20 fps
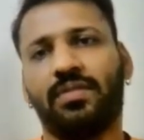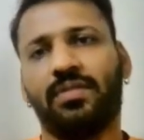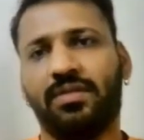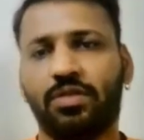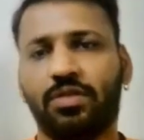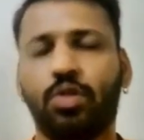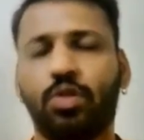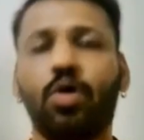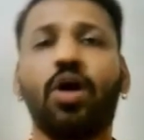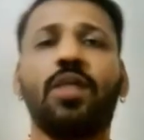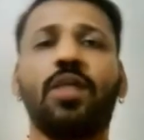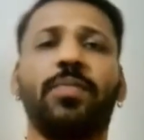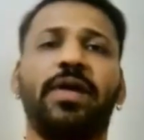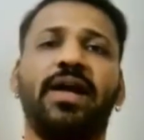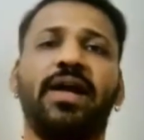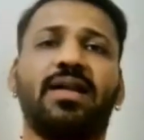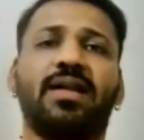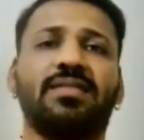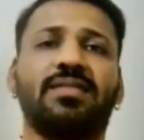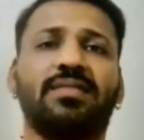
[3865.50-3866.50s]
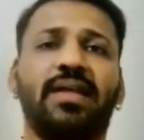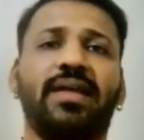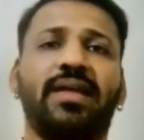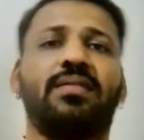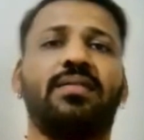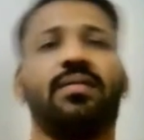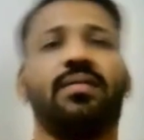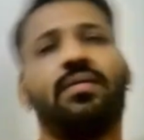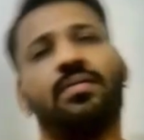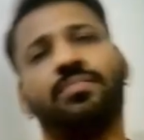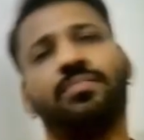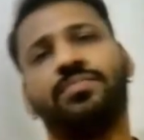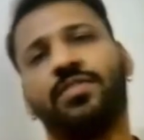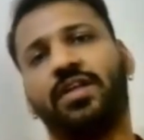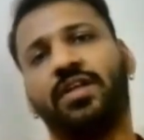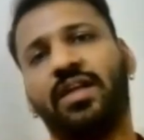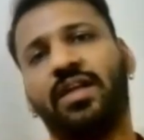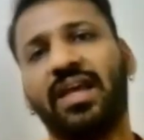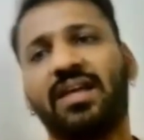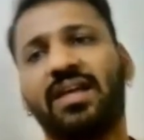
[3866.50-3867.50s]
slower predators like
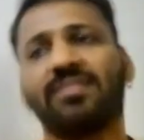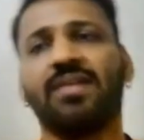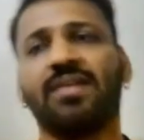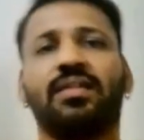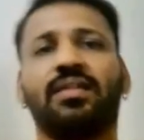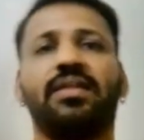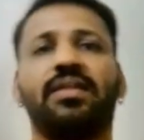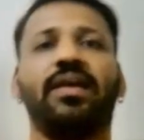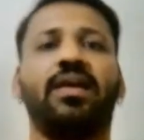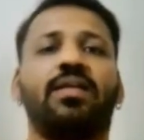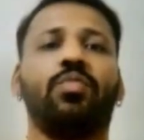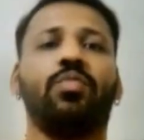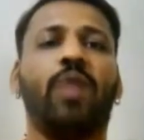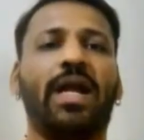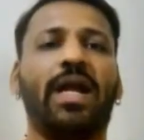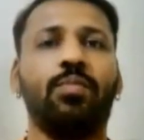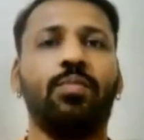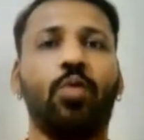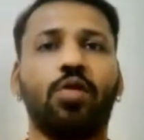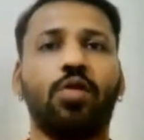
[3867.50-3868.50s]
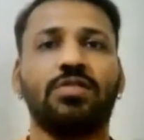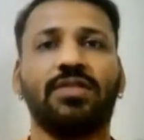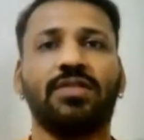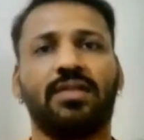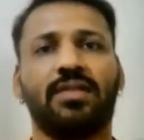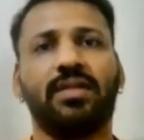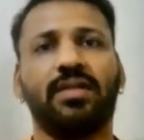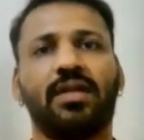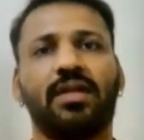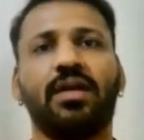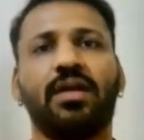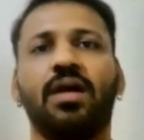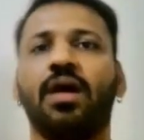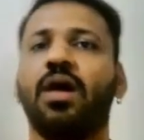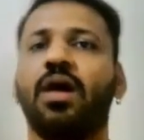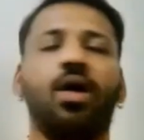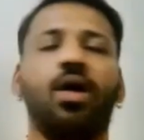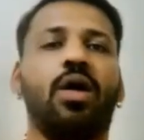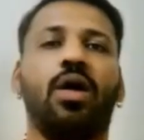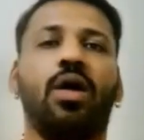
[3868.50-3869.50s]
deers are there, wild boars are there,
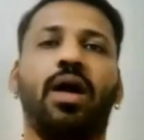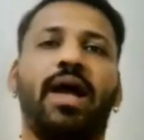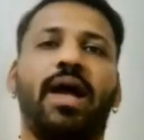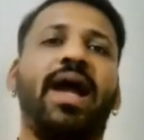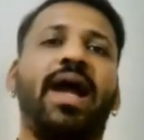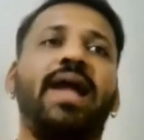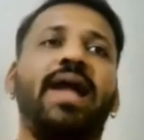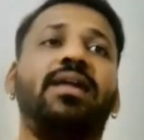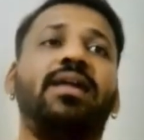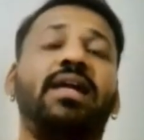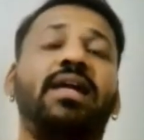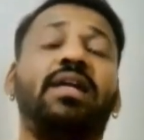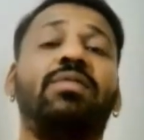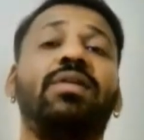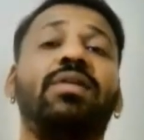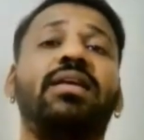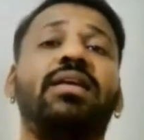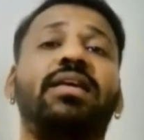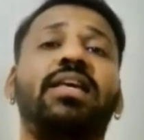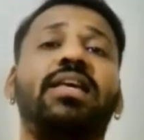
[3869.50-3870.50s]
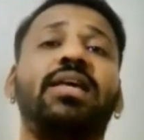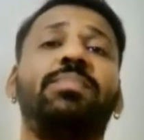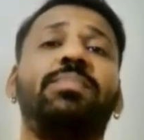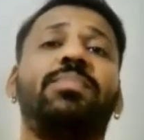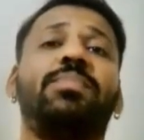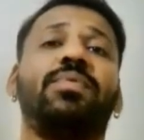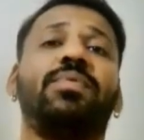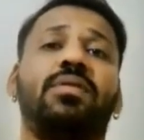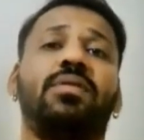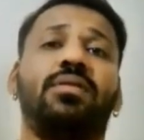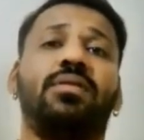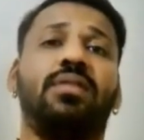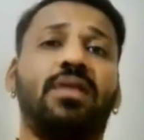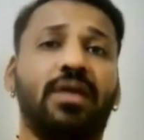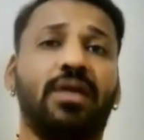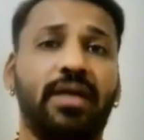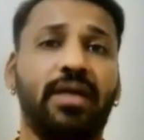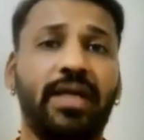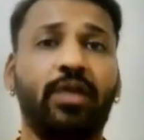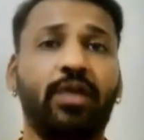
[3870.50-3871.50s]
and it will keep the
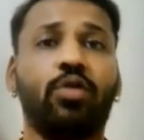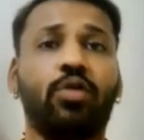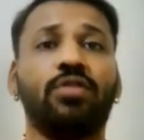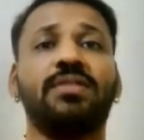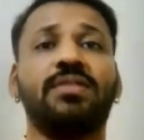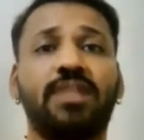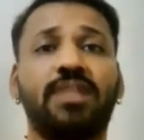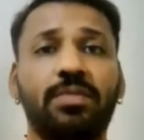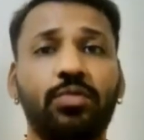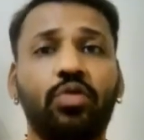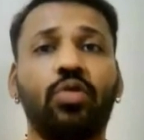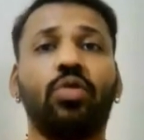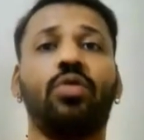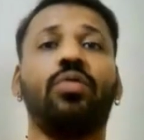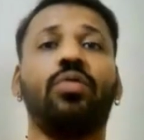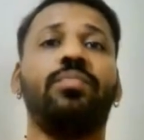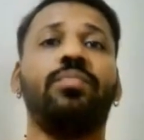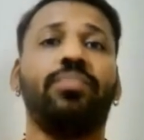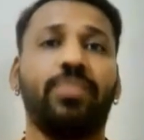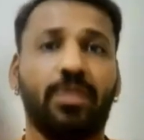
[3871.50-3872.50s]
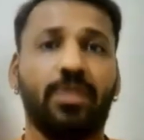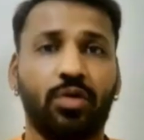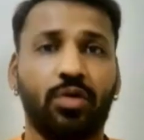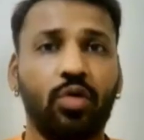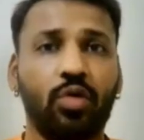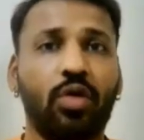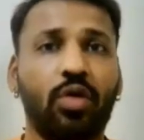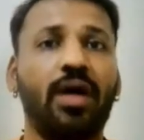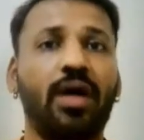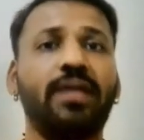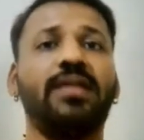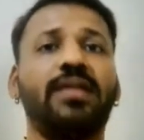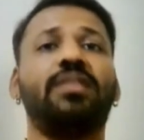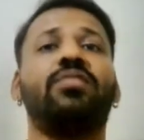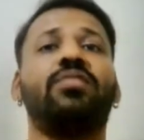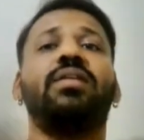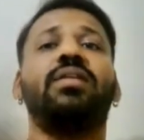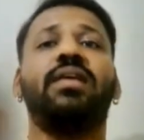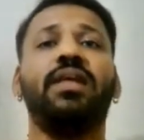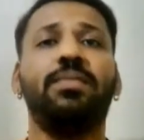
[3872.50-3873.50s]
ecosystem go on. It
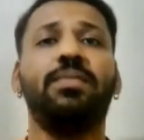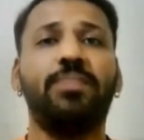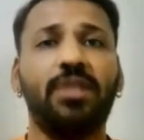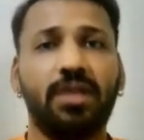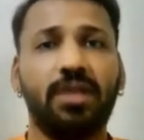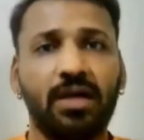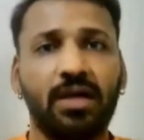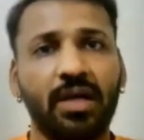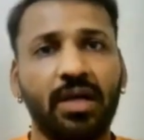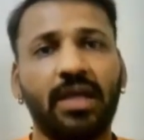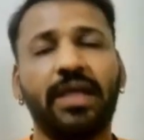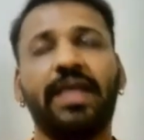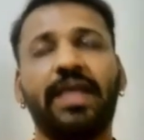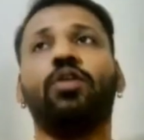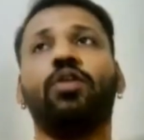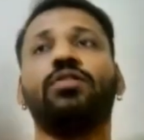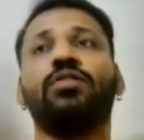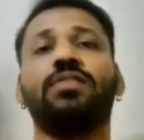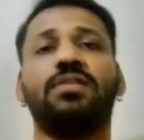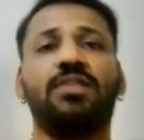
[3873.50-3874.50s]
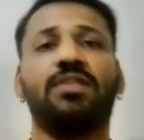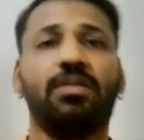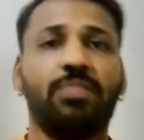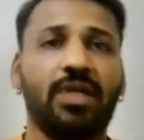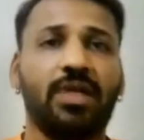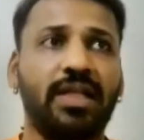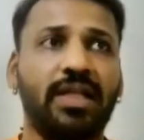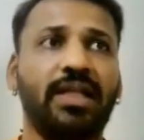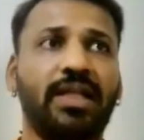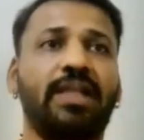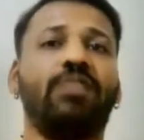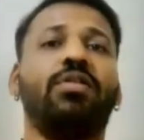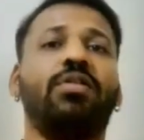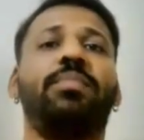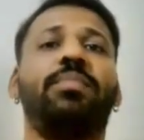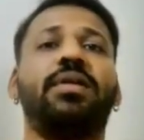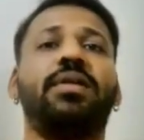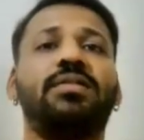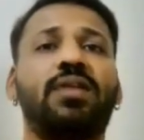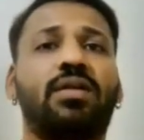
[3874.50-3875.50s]
will keep the ecosystem running. It will
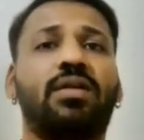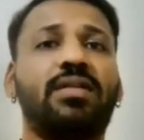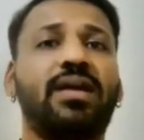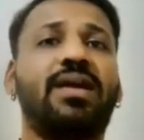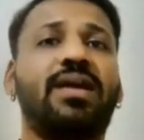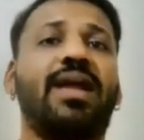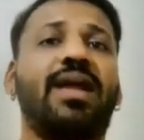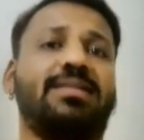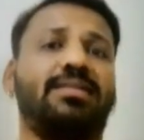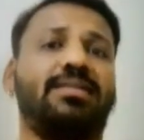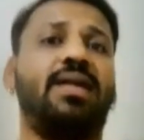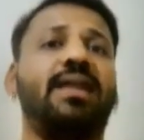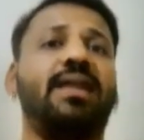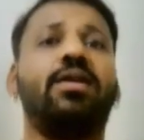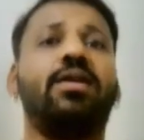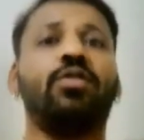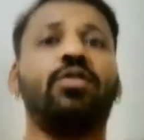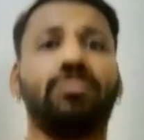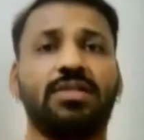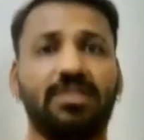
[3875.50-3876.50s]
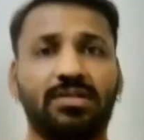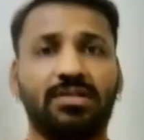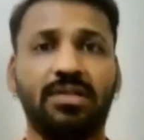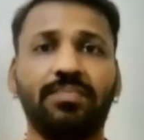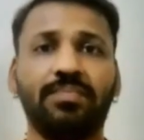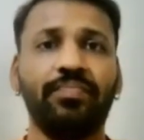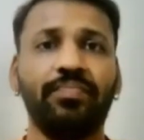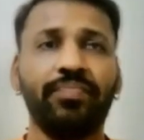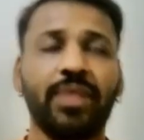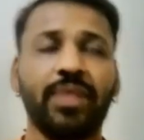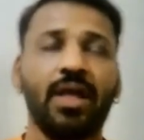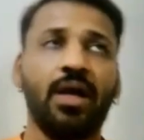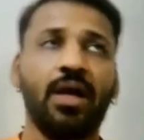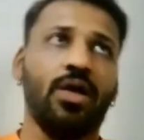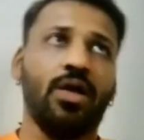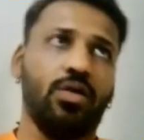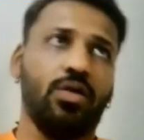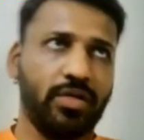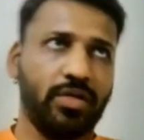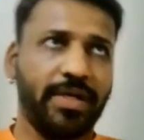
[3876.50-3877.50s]
preserve the grassland ecosystem.
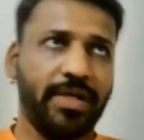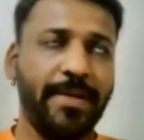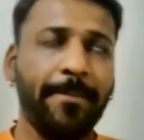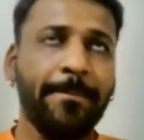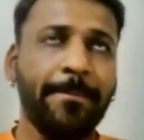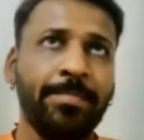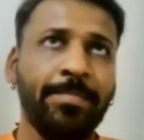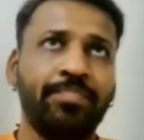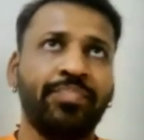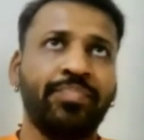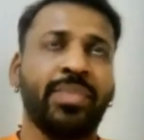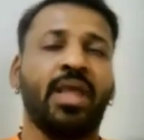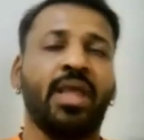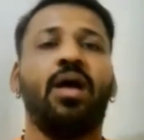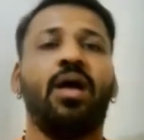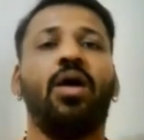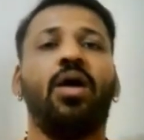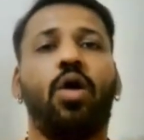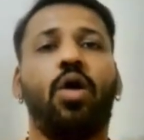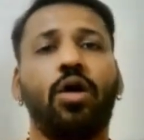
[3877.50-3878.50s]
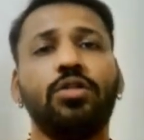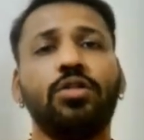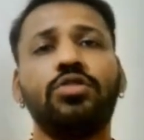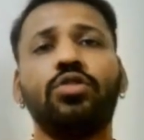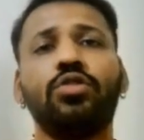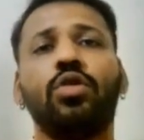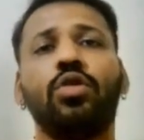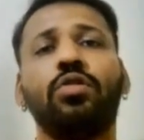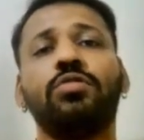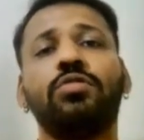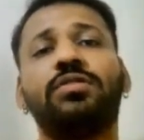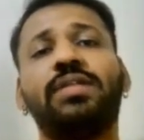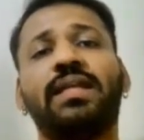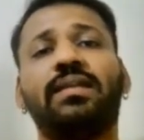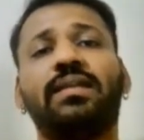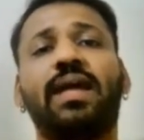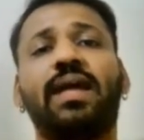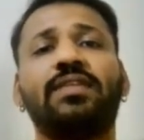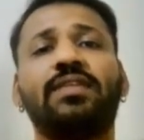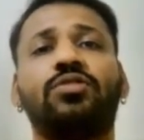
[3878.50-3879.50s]
Okay. Also,
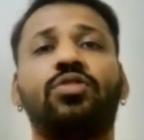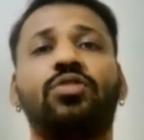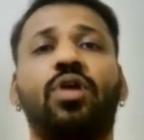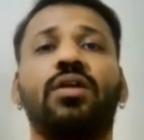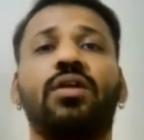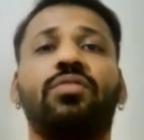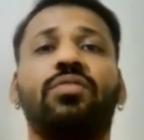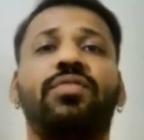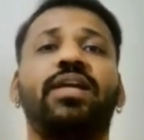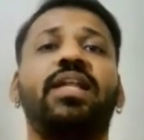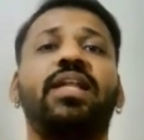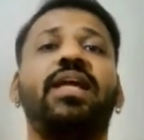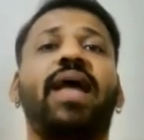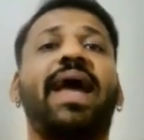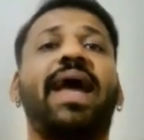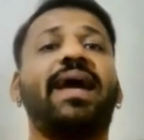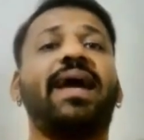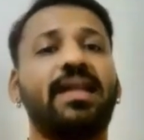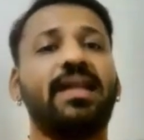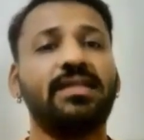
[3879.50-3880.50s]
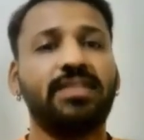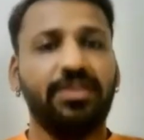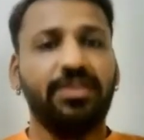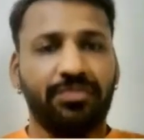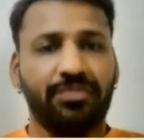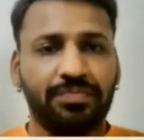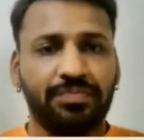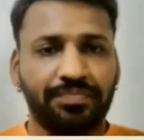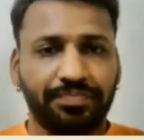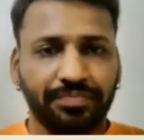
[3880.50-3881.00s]
cheetah is not very aggressive.